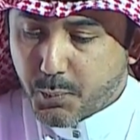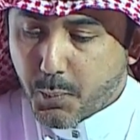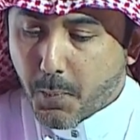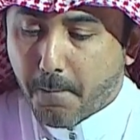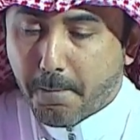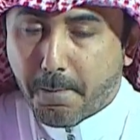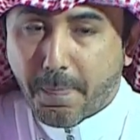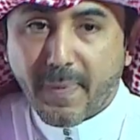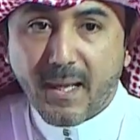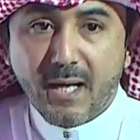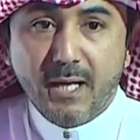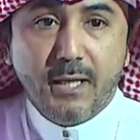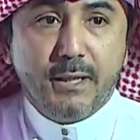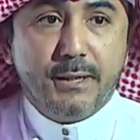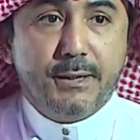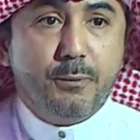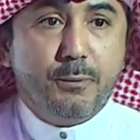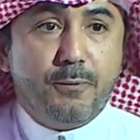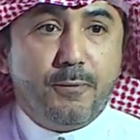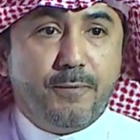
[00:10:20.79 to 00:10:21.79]
So familial
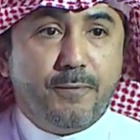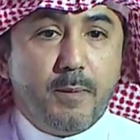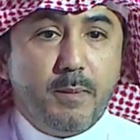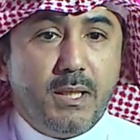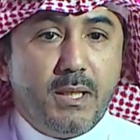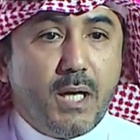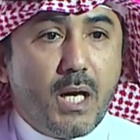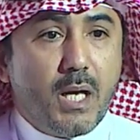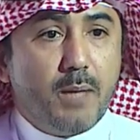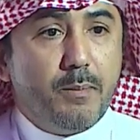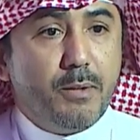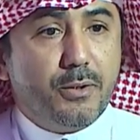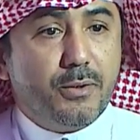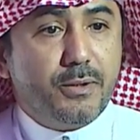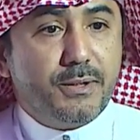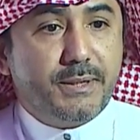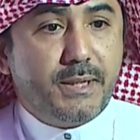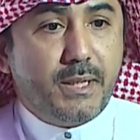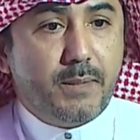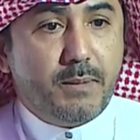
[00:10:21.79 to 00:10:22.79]
hypercholesterolemia
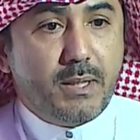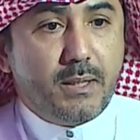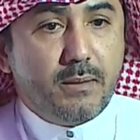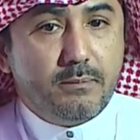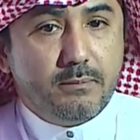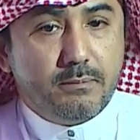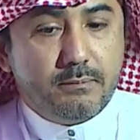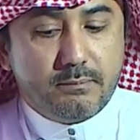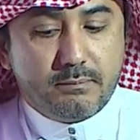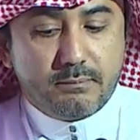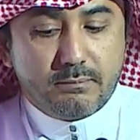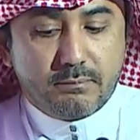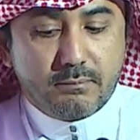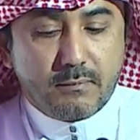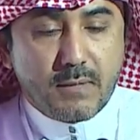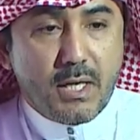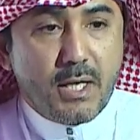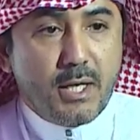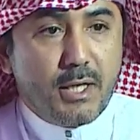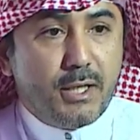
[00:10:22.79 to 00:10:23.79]
is
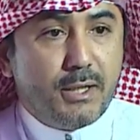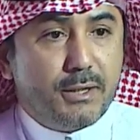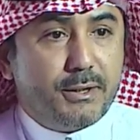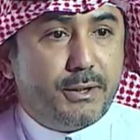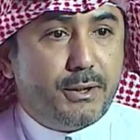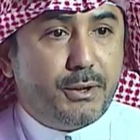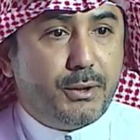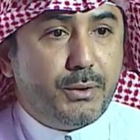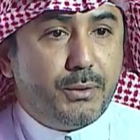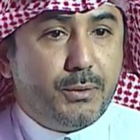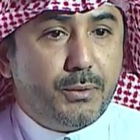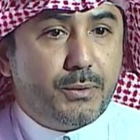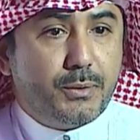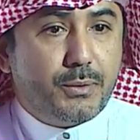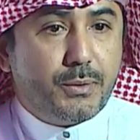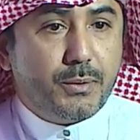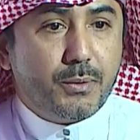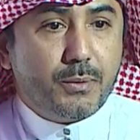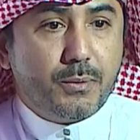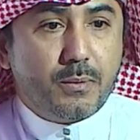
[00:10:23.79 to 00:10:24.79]
due to,
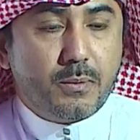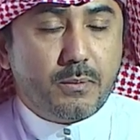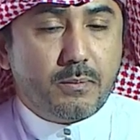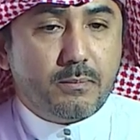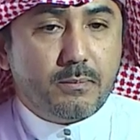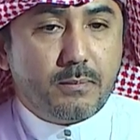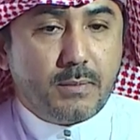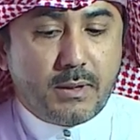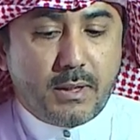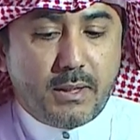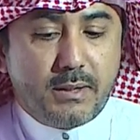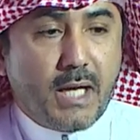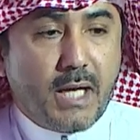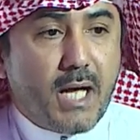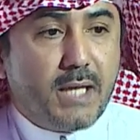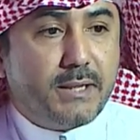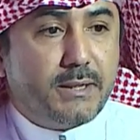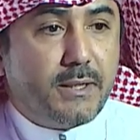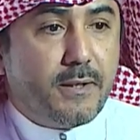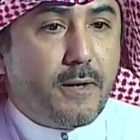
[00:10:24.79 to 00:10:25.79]
it has
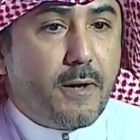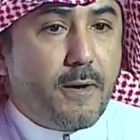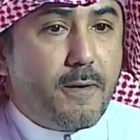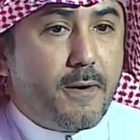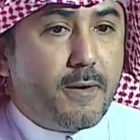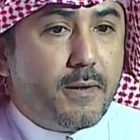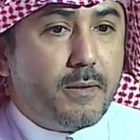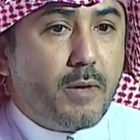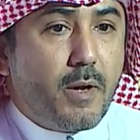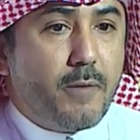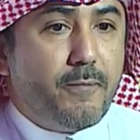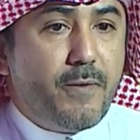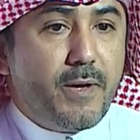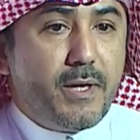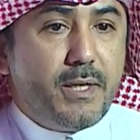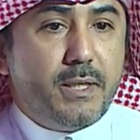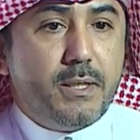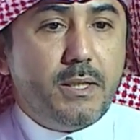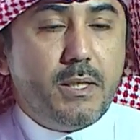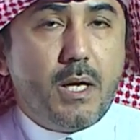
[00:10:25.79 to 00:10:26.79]
a very
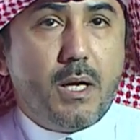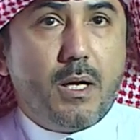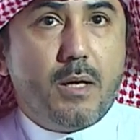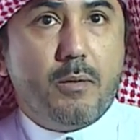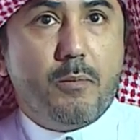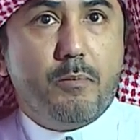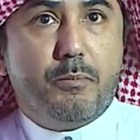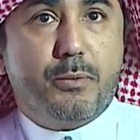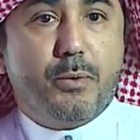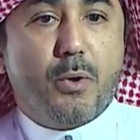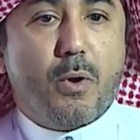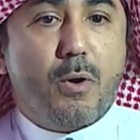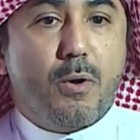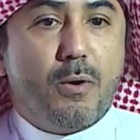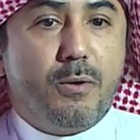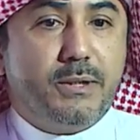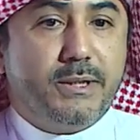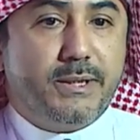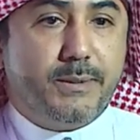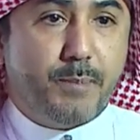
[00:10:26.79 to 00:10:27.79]
broad
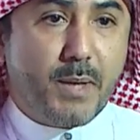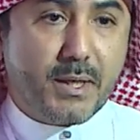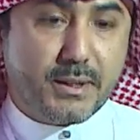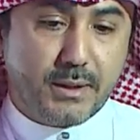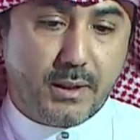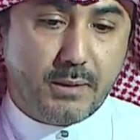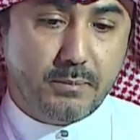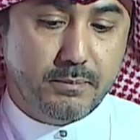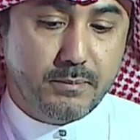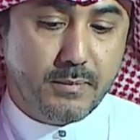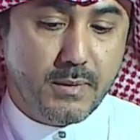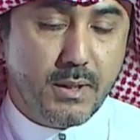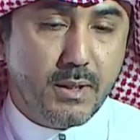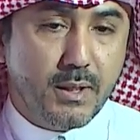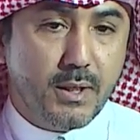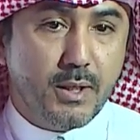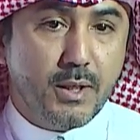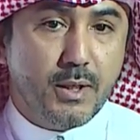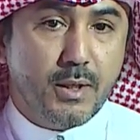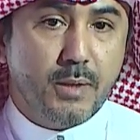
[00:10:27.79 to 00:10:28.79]
spectrum,
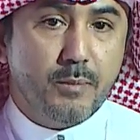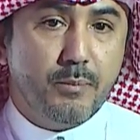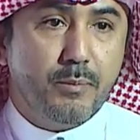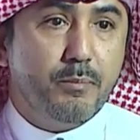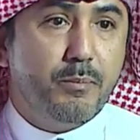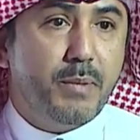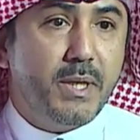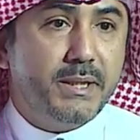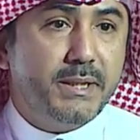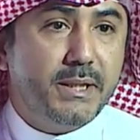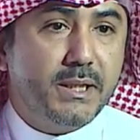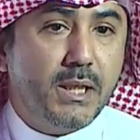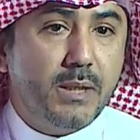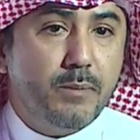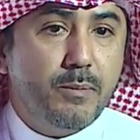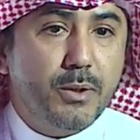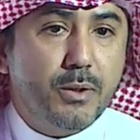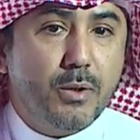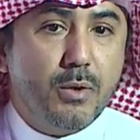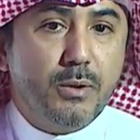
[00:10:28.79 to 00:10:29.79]
basically because we
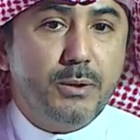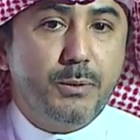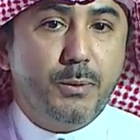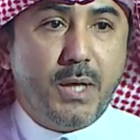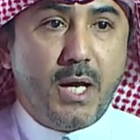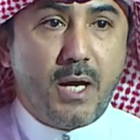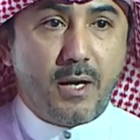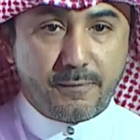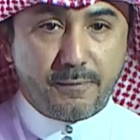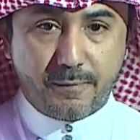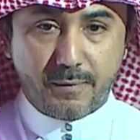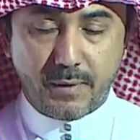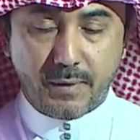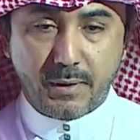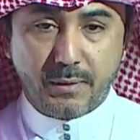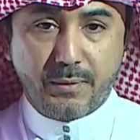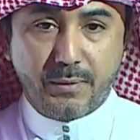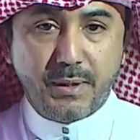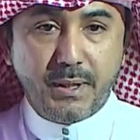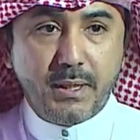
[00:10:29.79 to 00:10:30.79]
have 3
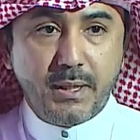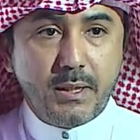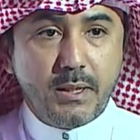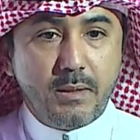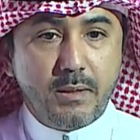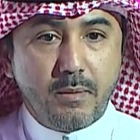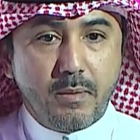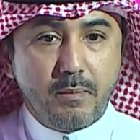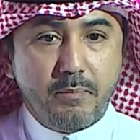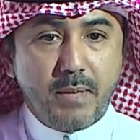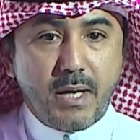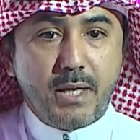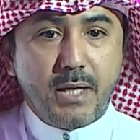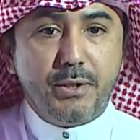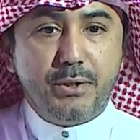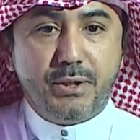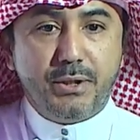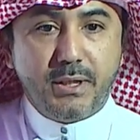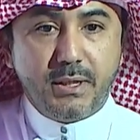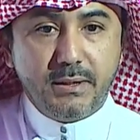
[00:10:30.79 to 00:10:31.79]
main genes
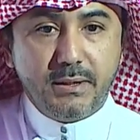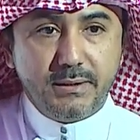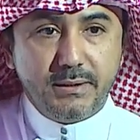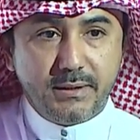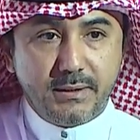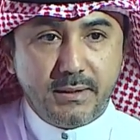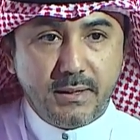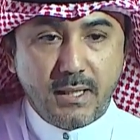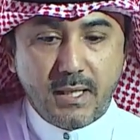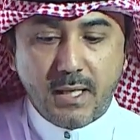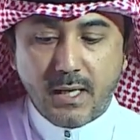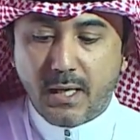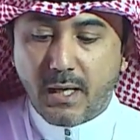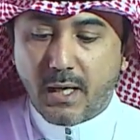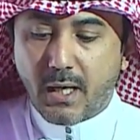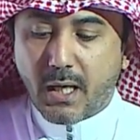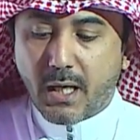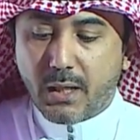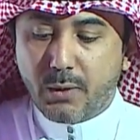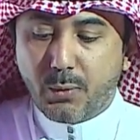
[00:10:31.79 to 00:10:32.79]
and we have
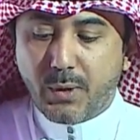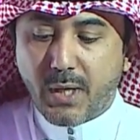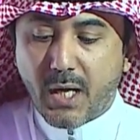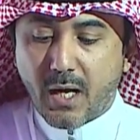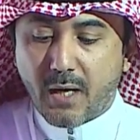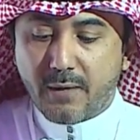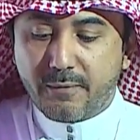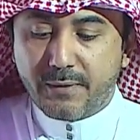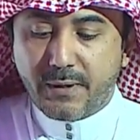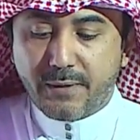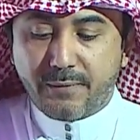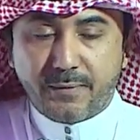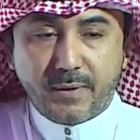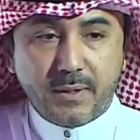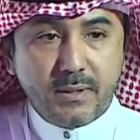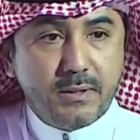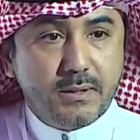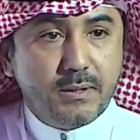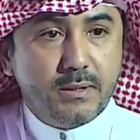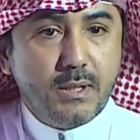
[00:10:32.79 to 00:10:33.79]
different
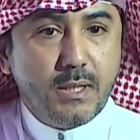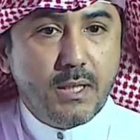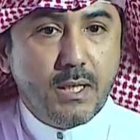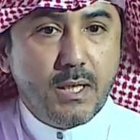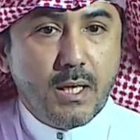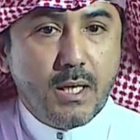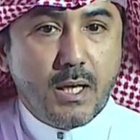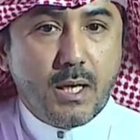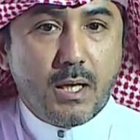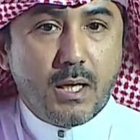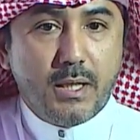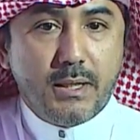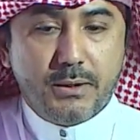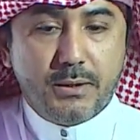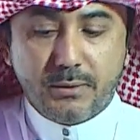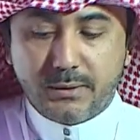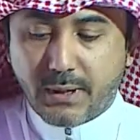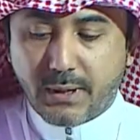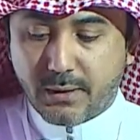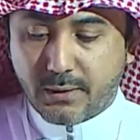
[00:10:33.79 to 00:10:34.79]
heterozygosity
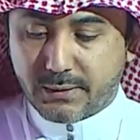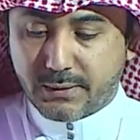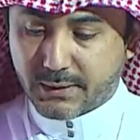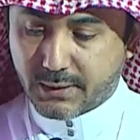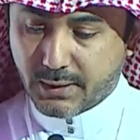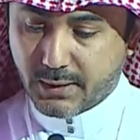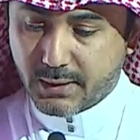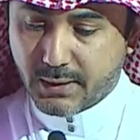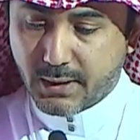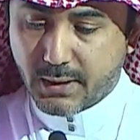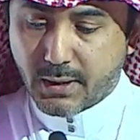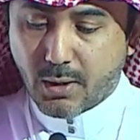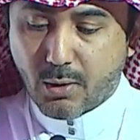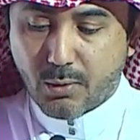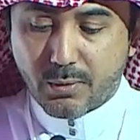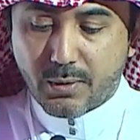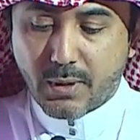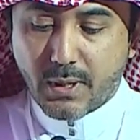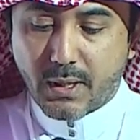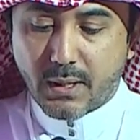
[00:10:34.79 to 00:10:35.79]
or
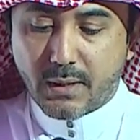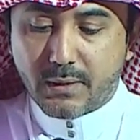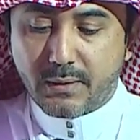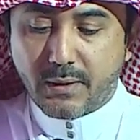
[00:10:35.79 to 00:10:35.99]
different